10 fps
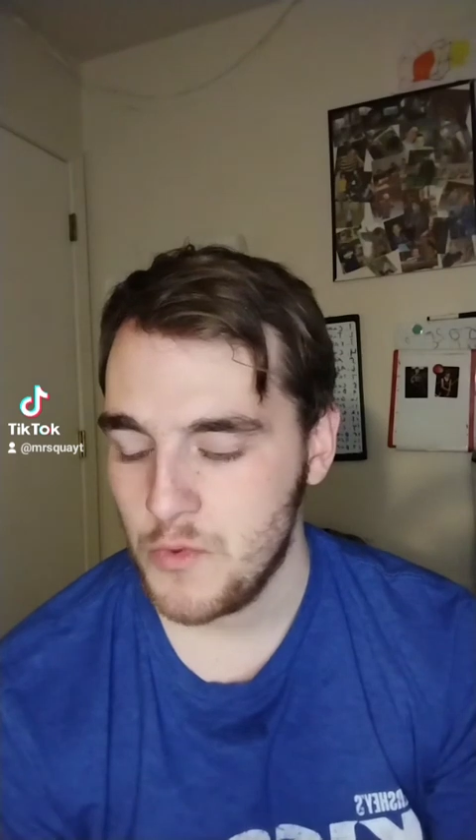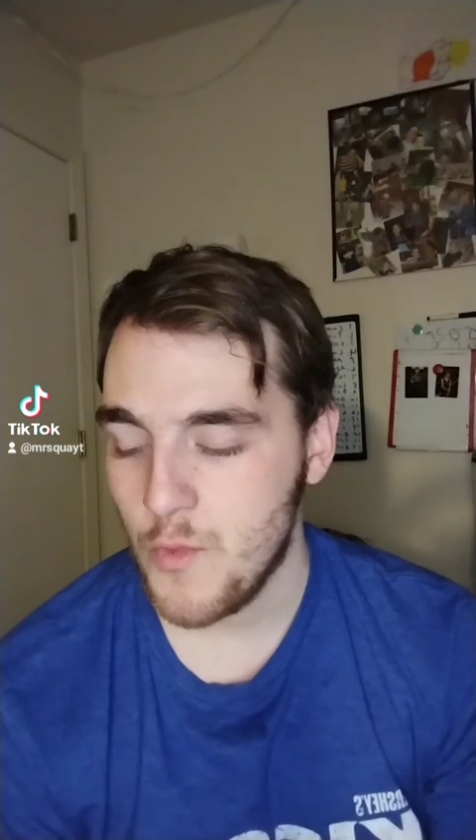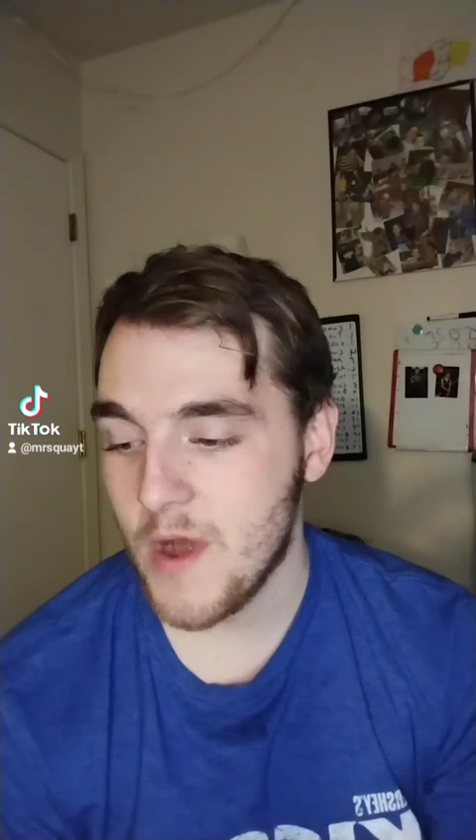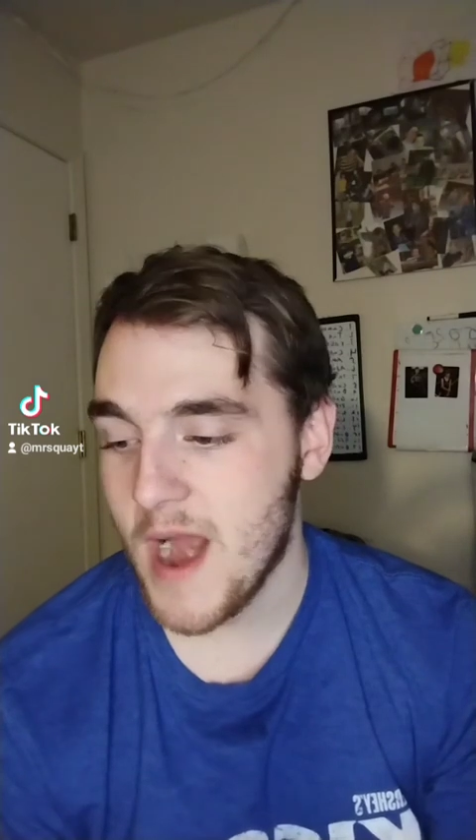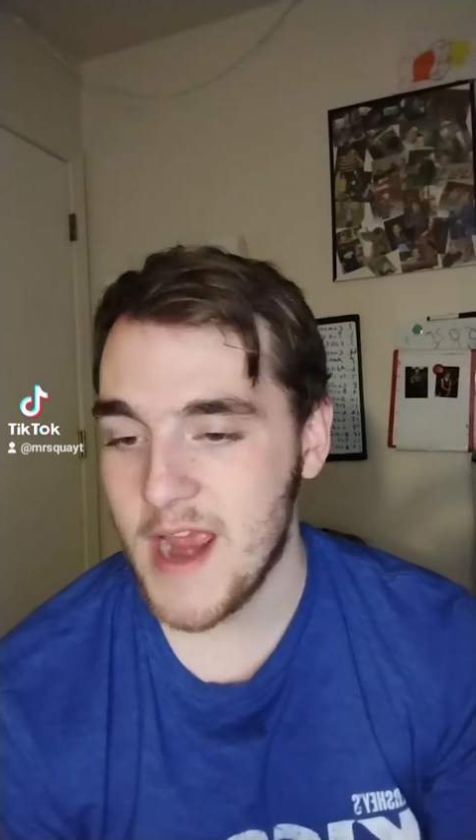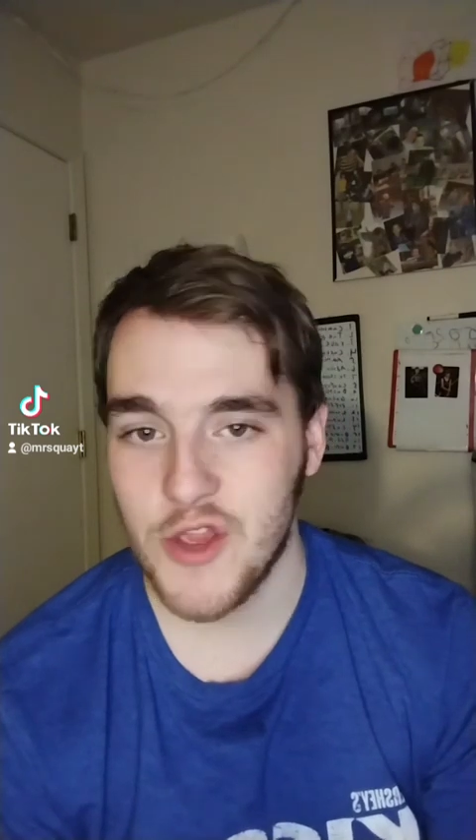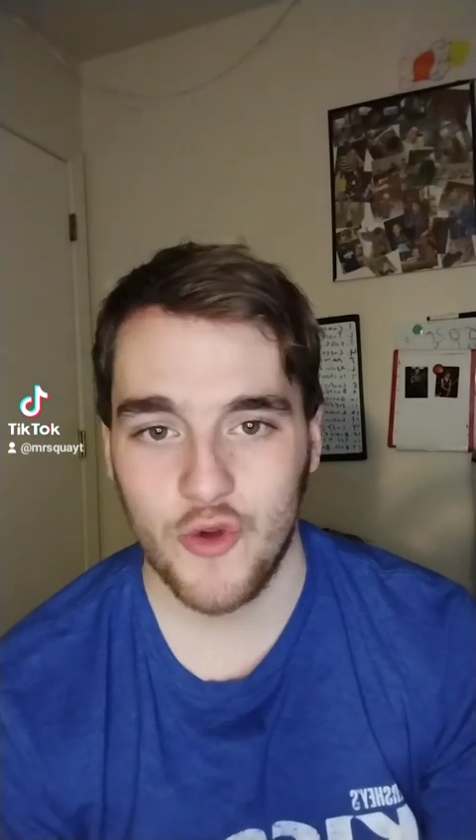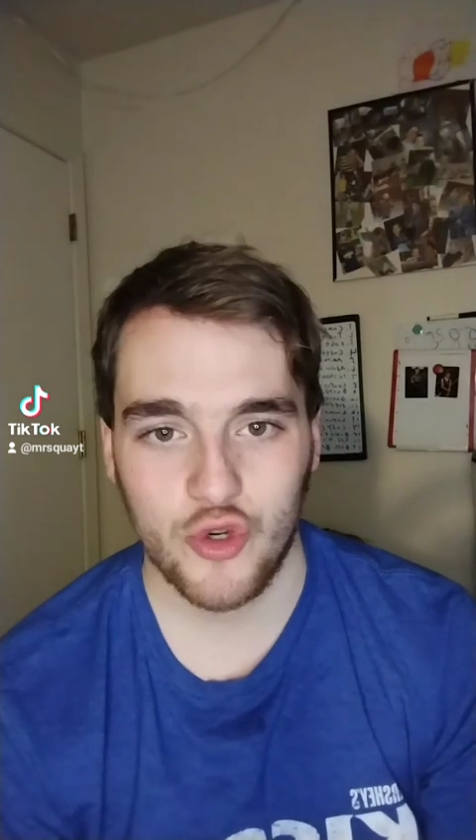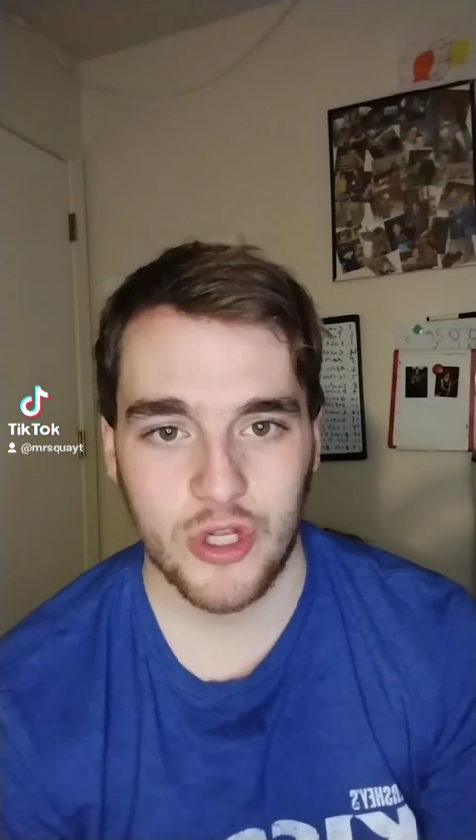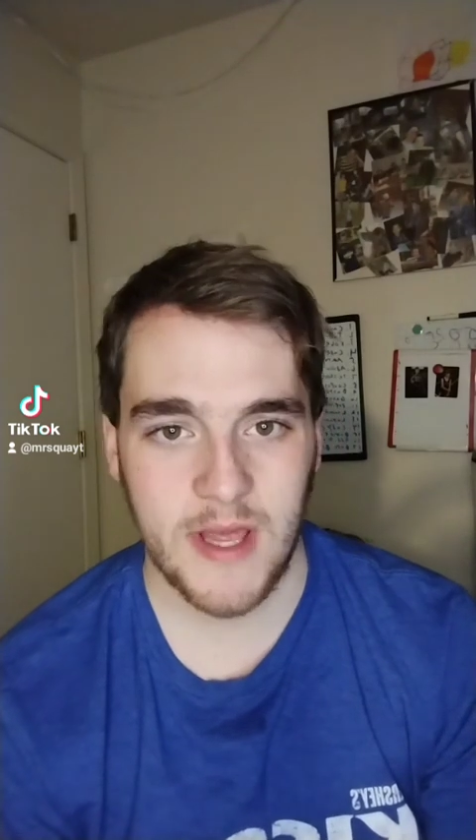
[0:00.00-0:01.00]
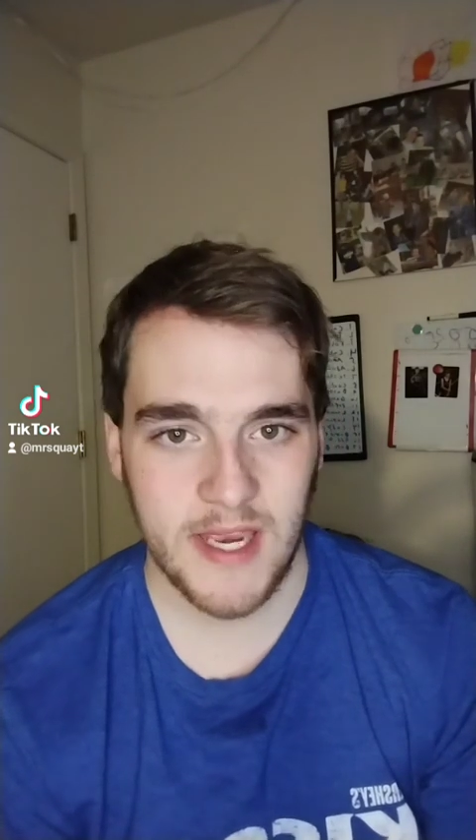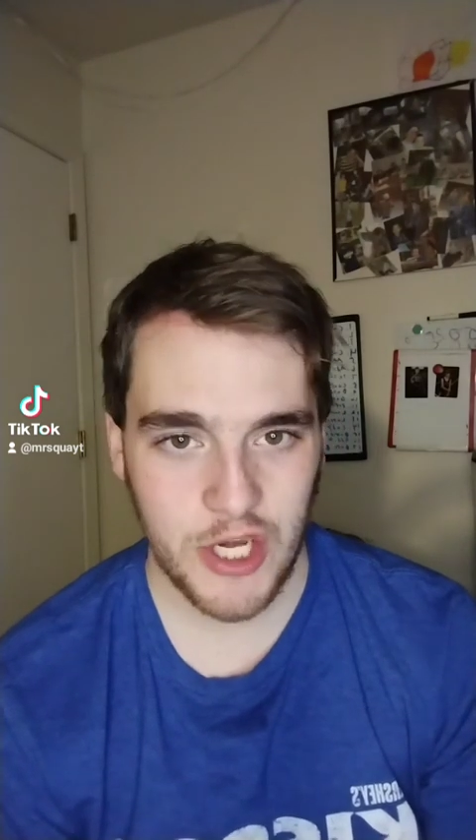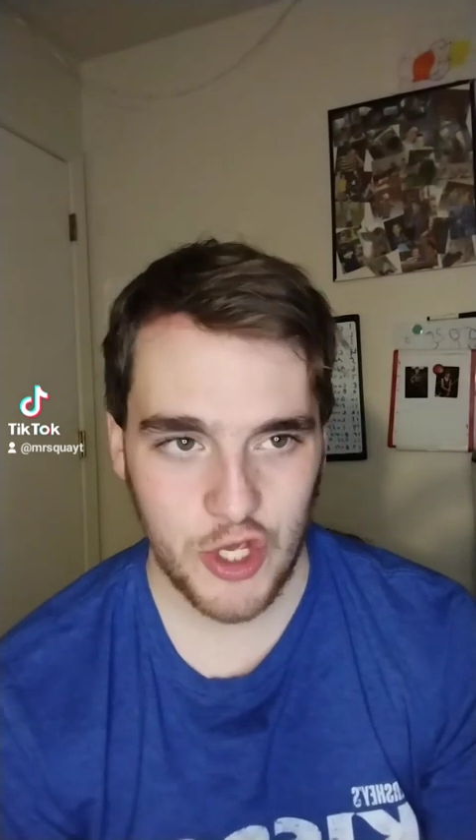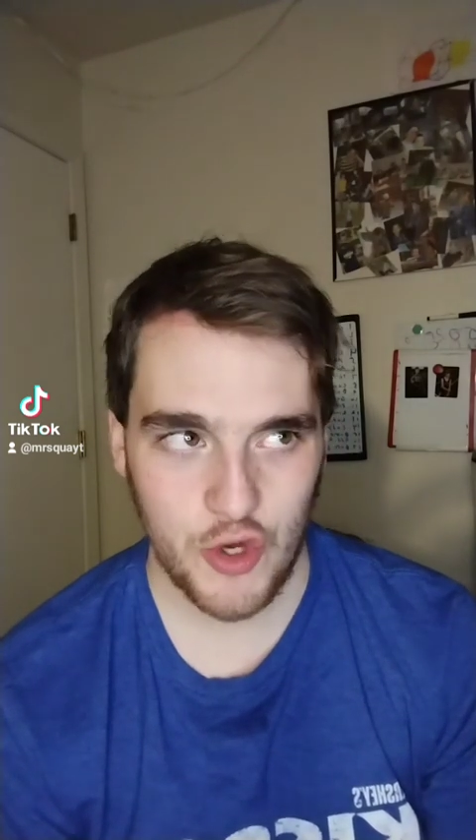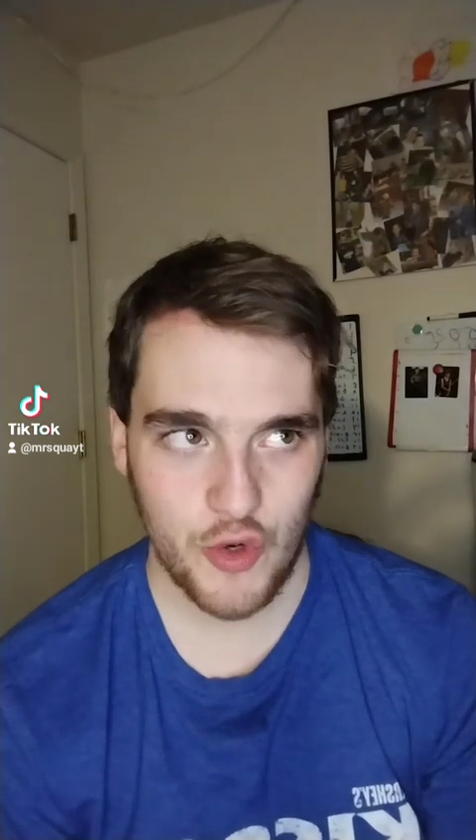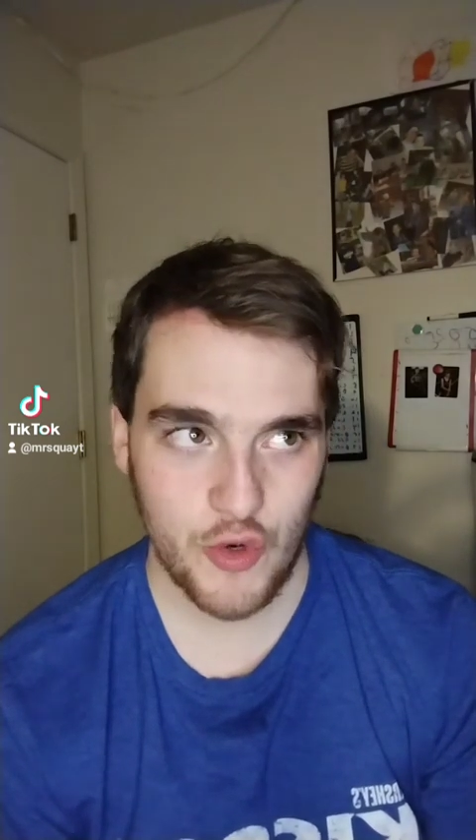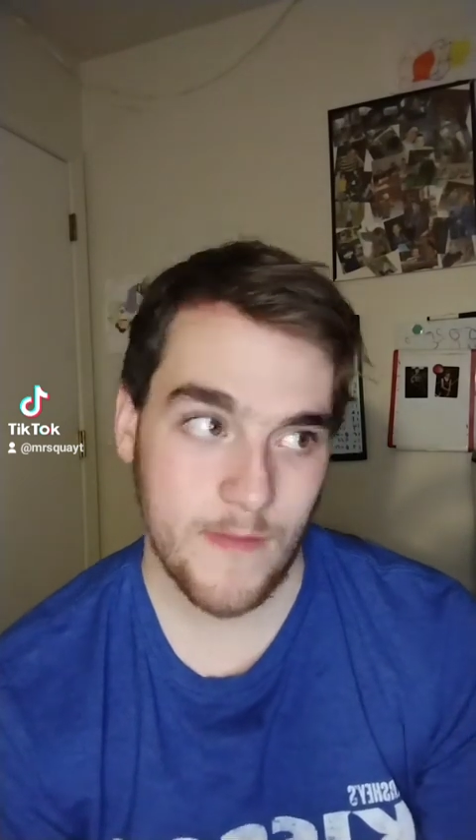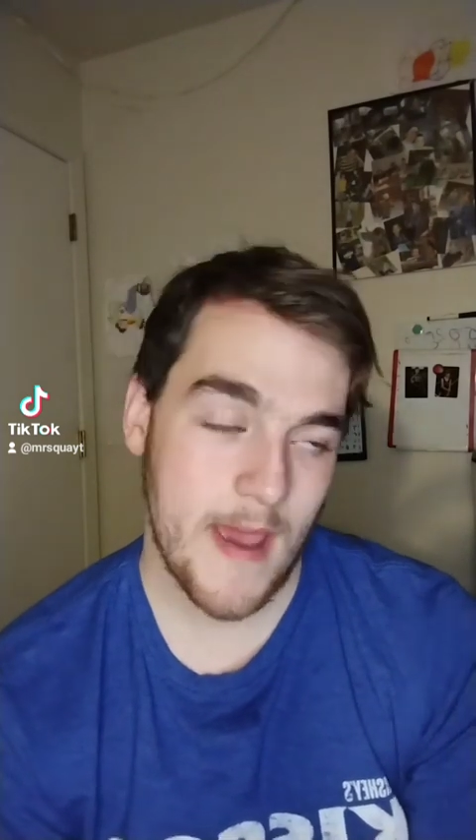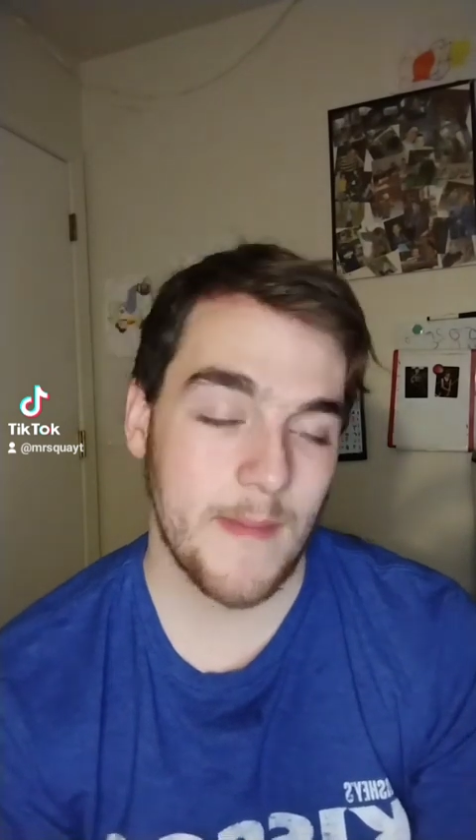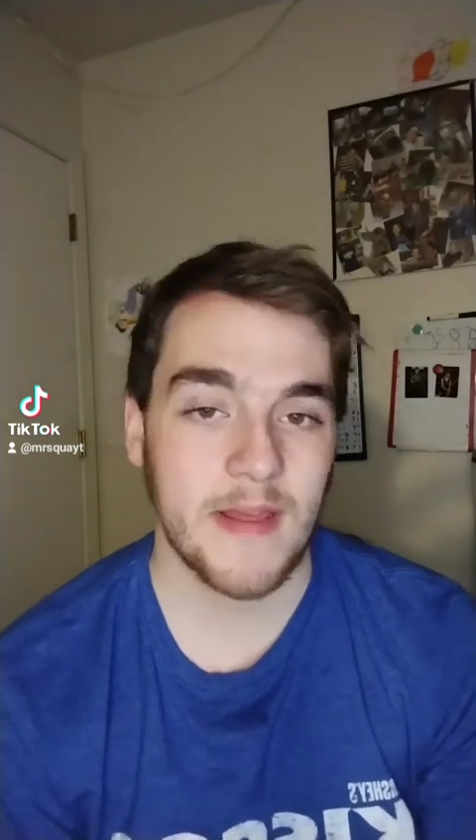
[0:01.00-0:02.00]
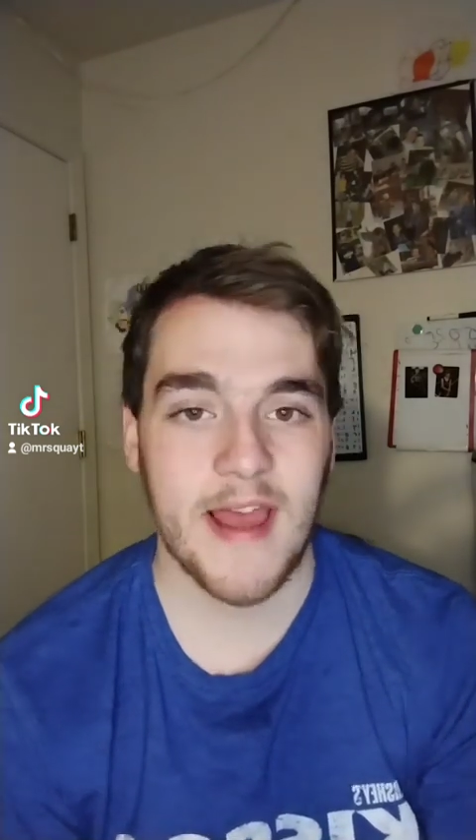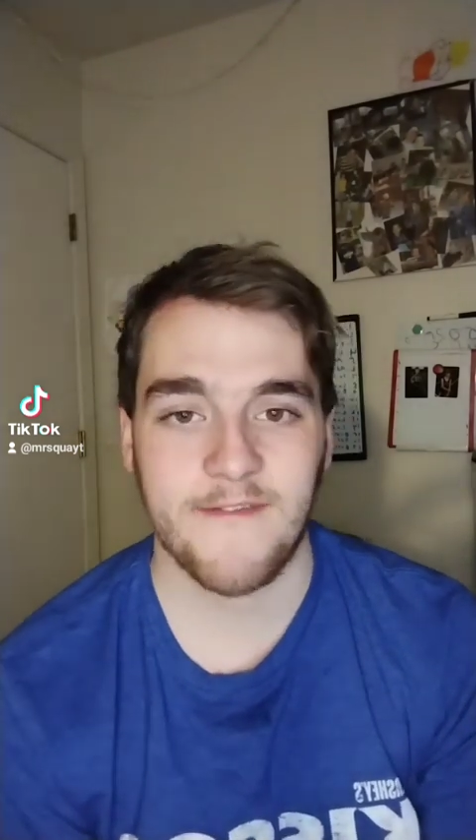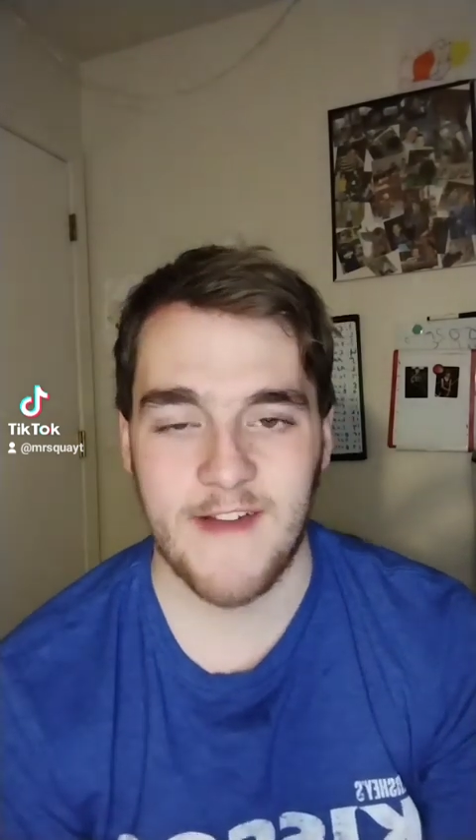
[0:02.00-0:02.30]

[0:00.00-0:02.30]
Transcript: Where I usually do maybe like